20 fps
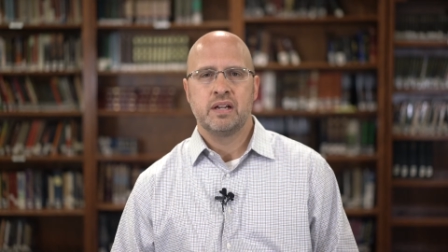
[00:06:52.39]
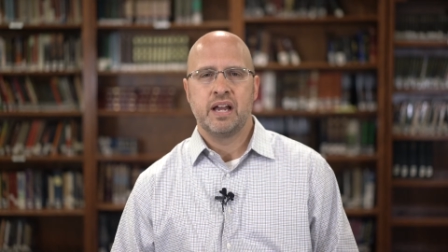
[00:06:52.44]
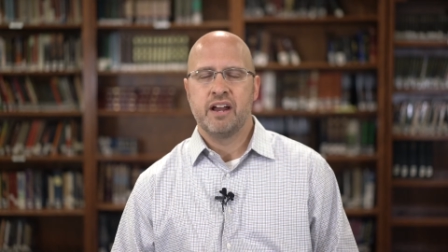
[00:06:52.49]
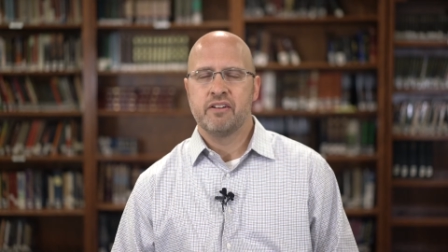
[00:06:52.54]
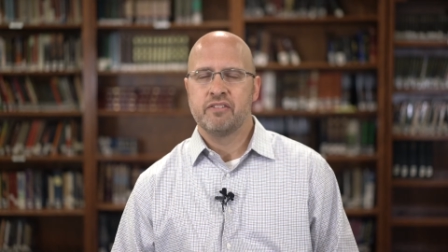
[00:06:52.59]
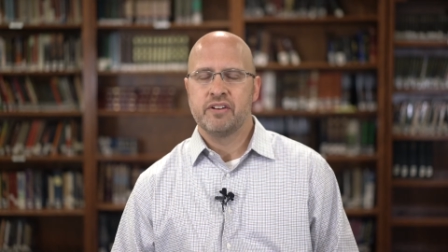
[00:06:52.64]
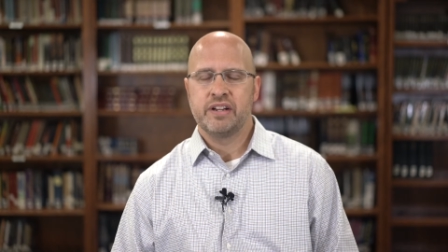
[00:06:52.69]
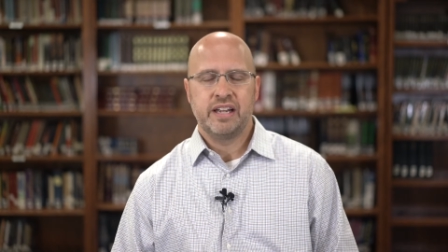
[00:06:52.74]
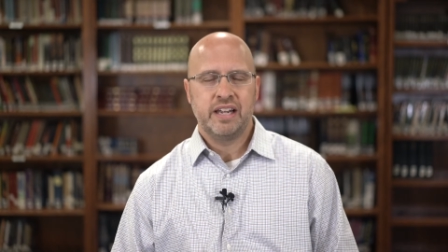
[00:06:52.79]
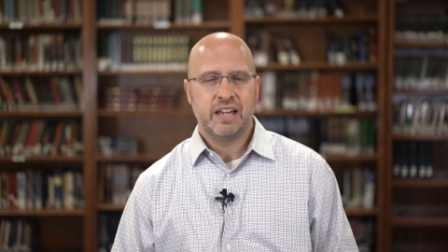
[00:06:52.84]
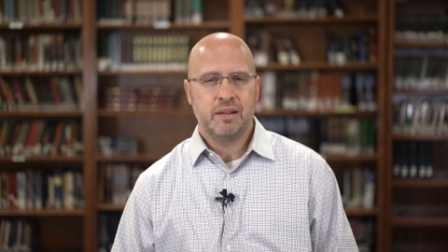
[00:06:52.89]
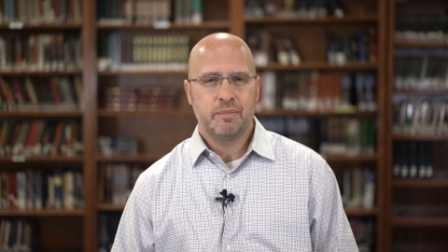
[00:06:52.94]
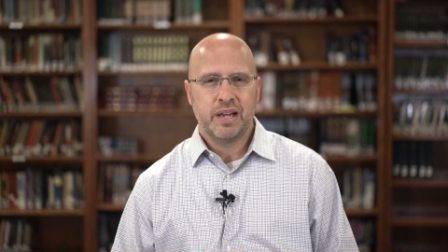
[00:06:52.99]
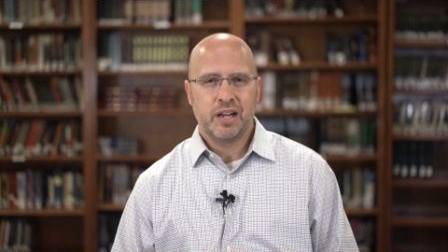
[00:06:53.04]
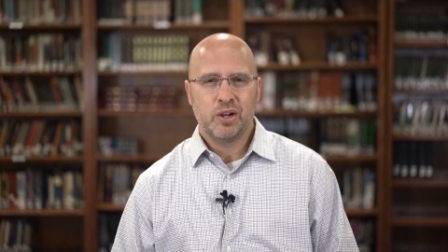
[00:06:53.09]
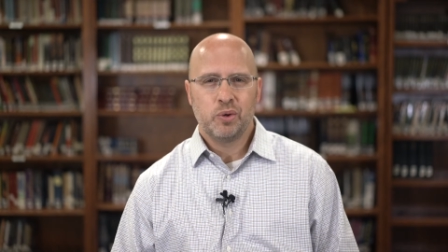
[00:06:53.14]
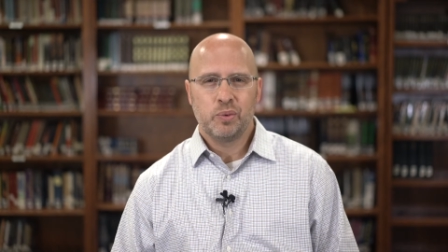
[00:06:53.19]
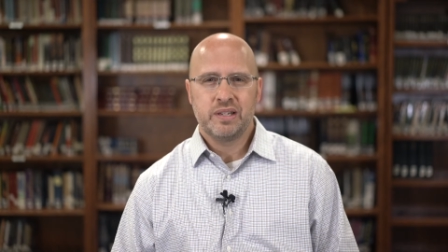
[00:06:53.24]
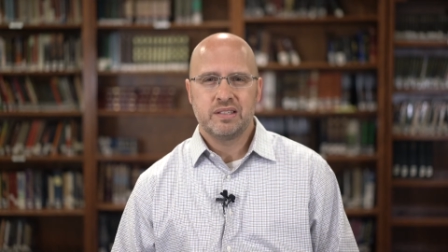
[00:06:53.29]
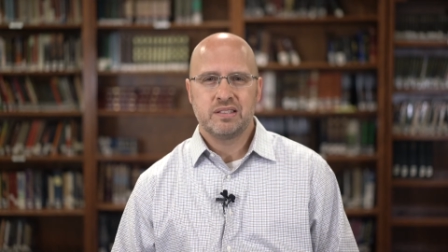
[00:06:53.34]
every
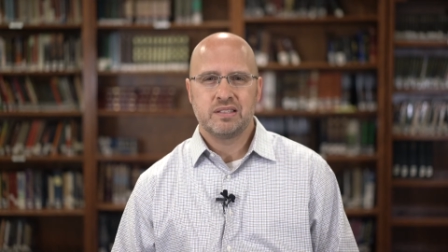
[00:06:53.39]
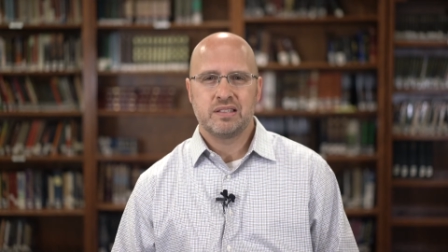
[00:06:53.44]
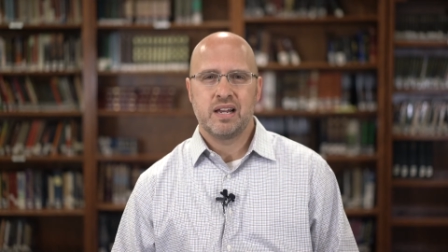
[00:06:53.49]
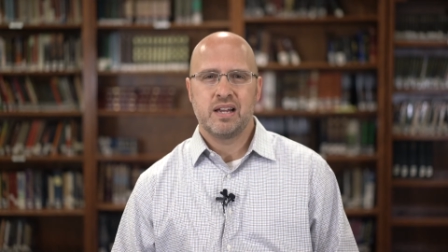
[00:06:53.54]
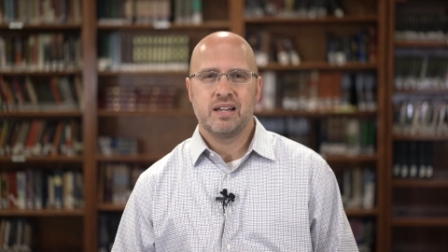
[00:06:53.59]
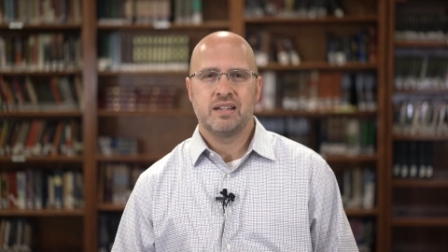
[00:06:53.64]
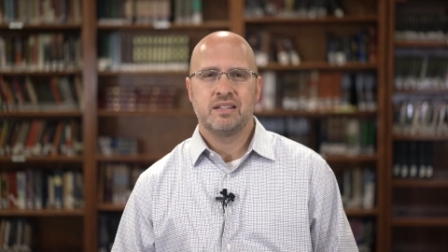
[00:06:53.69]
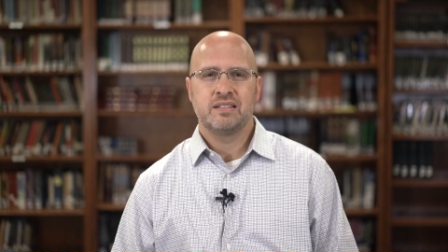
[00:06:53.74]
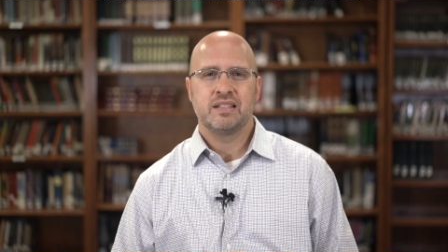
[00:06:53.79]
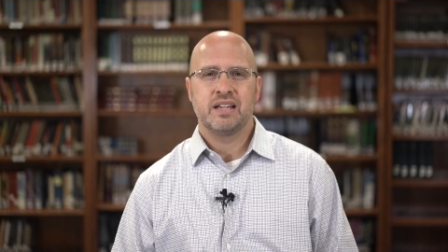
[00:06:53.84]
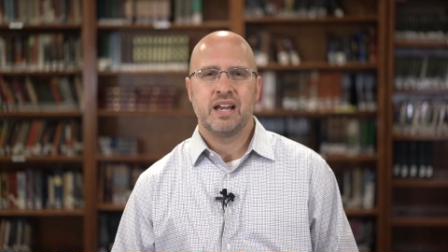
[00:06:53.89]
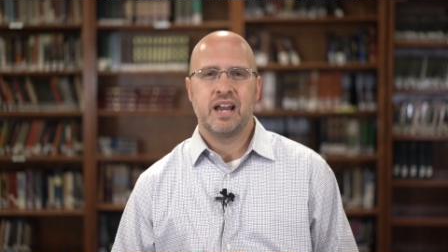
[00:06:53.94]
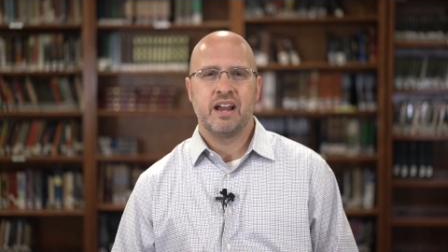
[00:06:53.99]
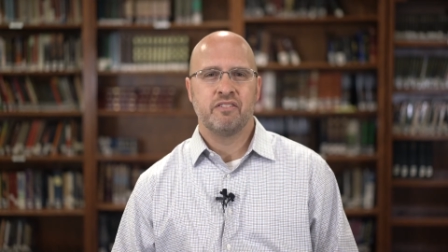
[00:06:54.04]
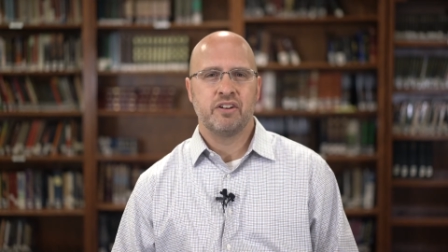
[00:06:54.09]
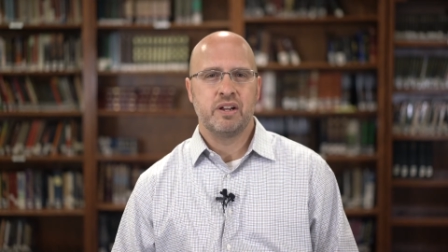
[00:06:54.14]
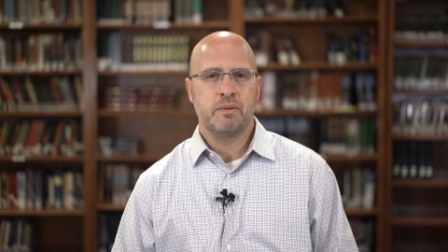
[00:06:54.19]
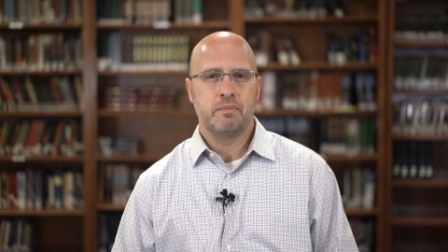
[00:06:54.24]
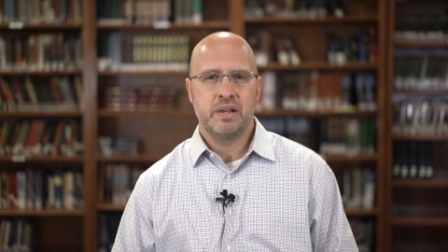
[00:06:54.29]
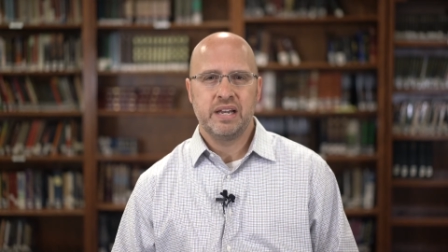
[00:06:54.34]
email we send,
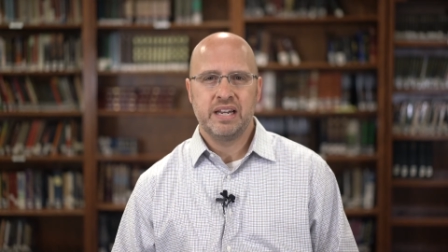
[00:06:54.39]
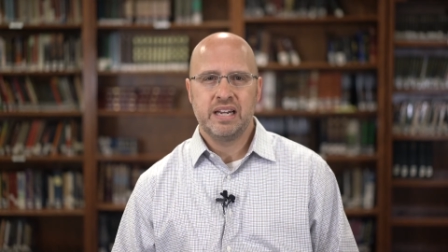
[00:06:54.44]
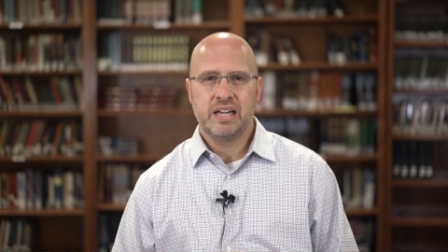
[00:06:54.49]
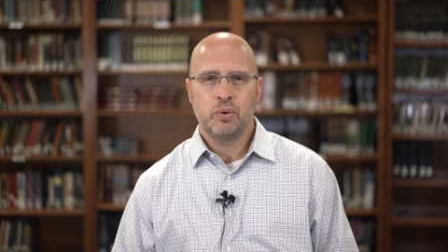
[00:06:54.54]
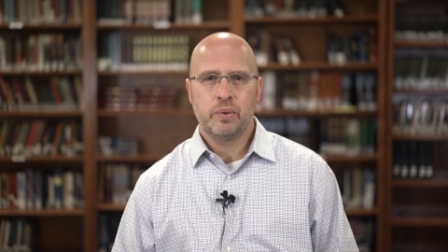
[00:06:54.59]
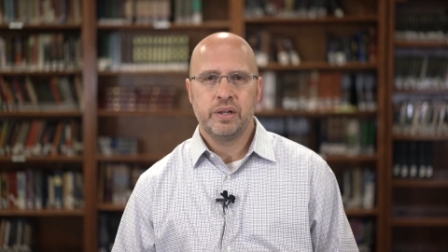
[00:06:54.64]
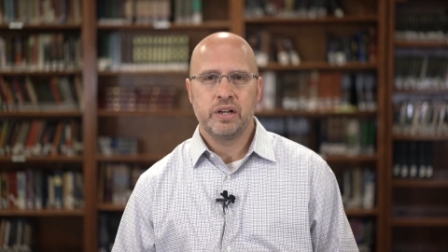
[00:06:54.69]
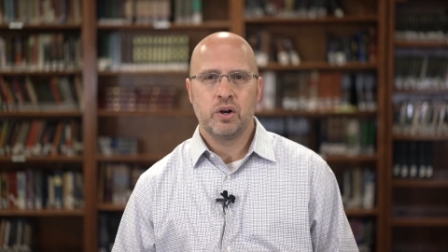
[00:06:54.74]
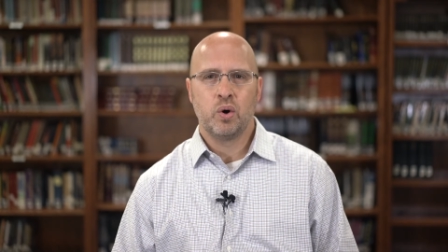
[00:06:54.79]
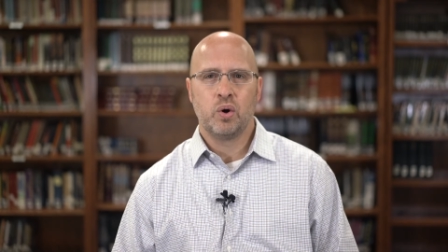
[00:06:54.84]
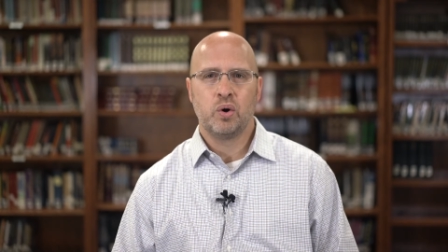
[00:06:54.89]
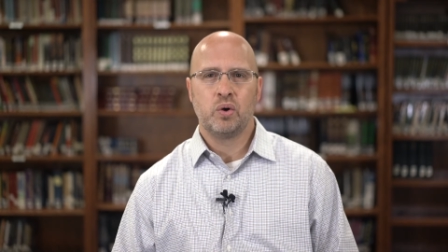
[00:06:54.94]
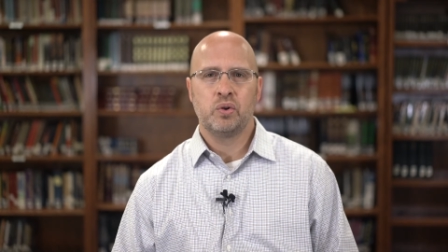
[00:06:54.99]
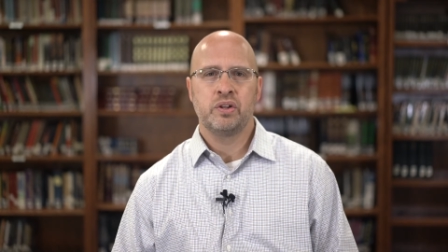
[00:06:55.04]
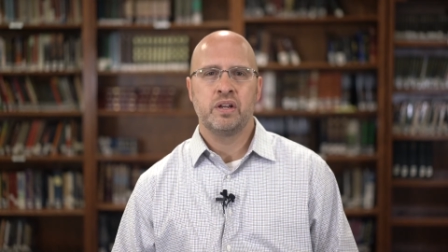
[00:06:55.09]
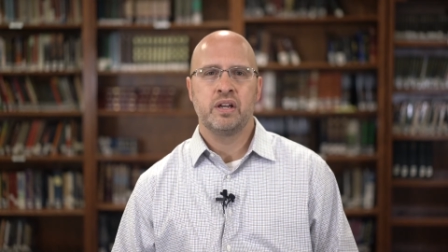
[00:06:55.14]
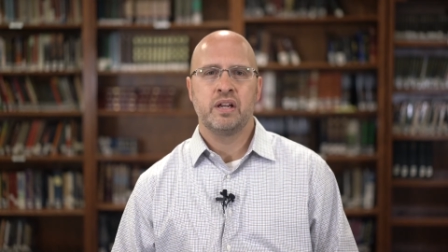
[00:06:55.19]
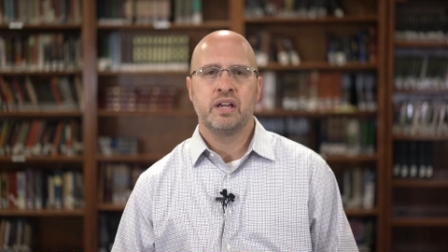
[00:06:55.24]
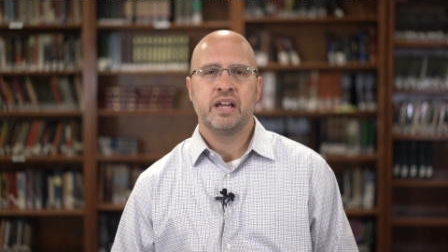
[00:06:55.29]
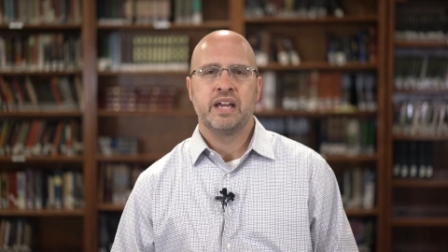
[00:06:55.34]
every meeting we
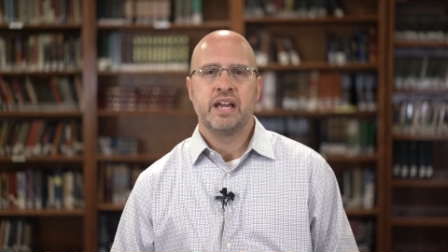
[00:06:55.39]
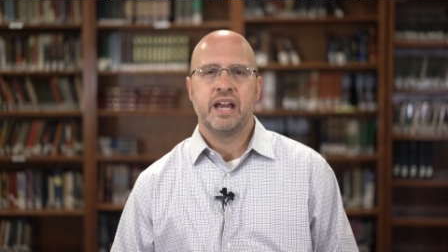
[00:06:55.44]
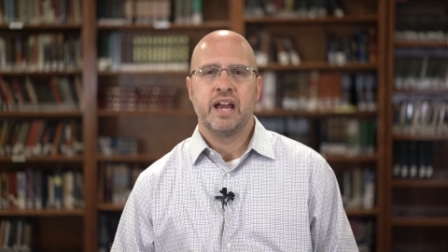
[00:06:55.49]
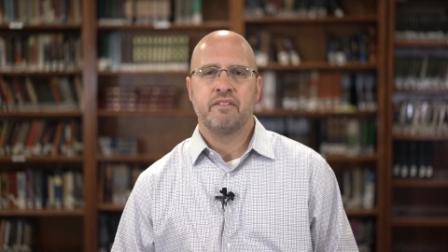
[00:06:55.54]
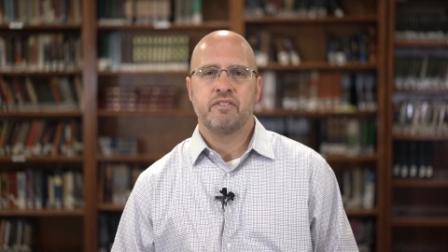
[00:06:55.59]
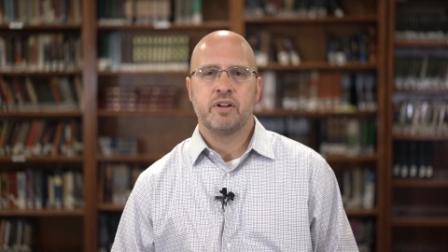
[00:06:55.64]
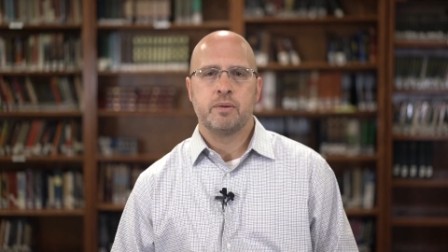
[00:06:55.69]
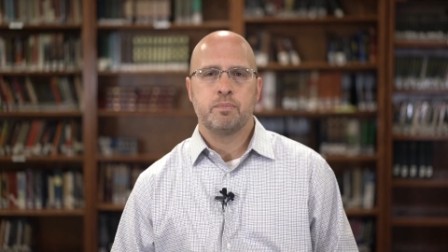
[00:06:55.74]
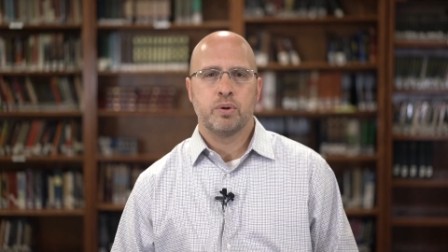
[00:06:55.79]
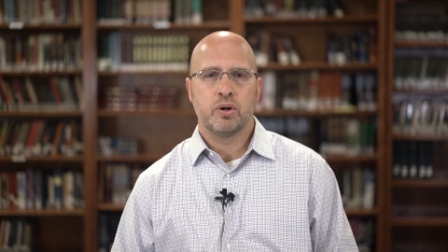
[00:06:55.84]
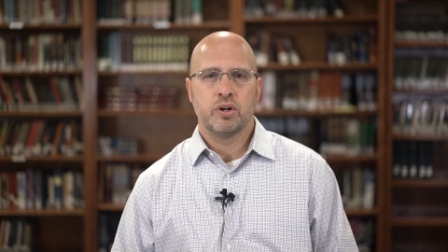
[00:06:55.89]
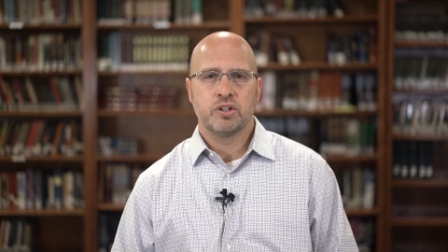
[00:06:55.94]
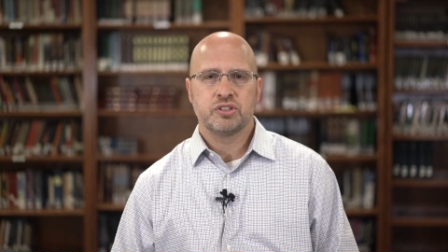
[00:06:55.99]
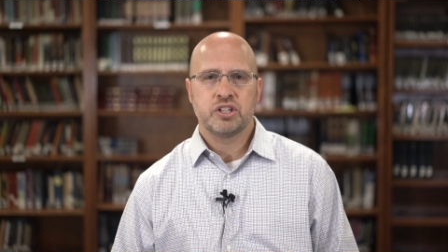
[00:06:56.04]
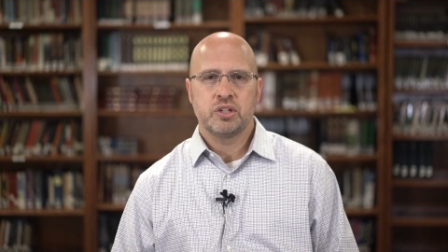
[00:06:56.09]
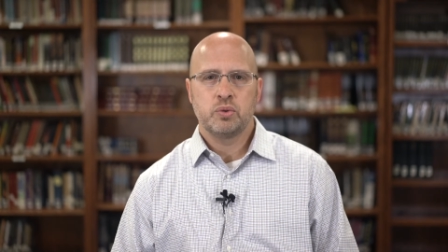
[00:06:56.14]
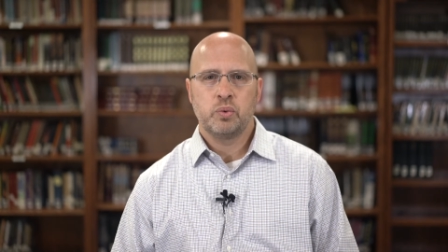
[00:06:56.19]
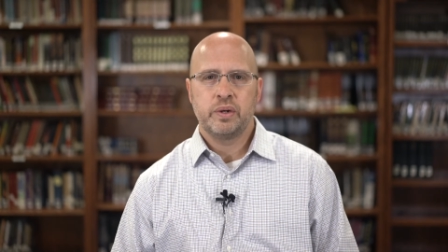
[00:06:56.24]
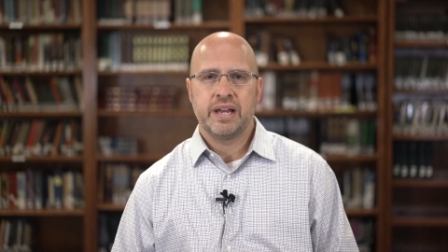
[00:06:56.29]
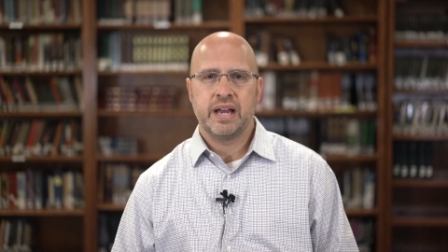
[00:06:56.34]
hold, every
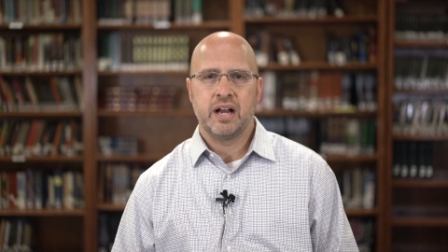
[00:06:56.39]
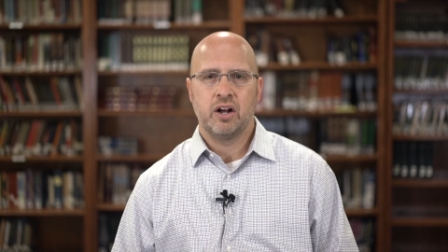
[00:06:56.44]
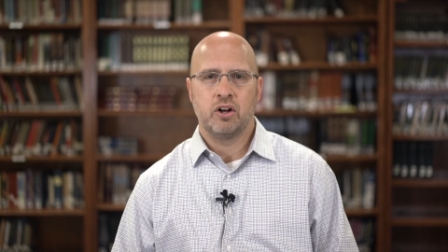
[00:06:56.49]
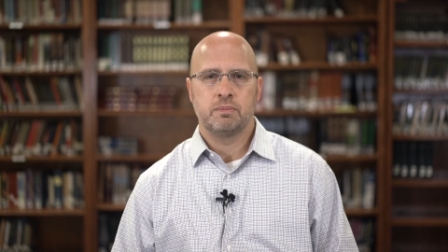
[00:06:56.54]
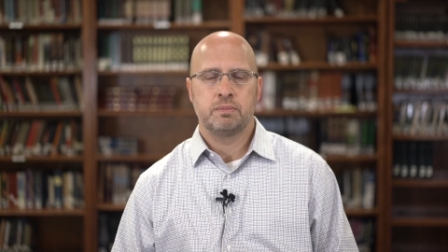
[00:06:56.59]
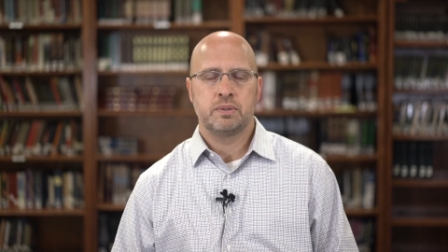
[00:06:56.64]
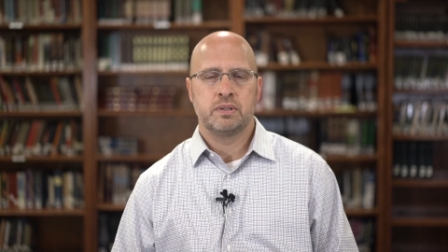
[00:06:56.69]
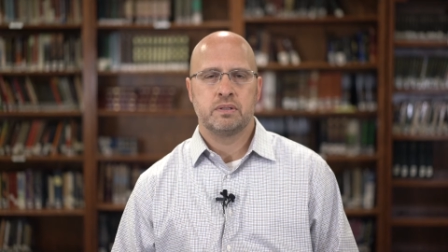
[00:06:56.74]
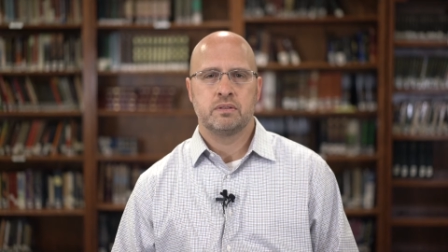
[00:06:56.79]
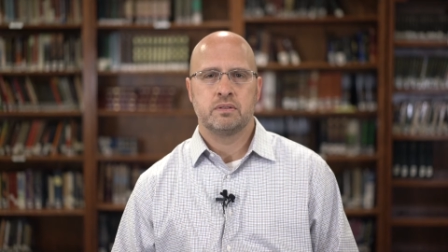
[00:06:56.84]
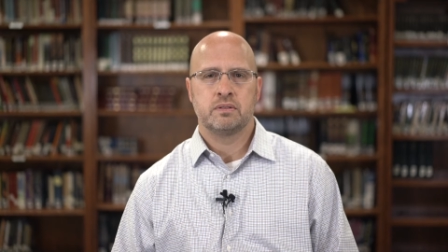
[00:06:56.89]
person we help.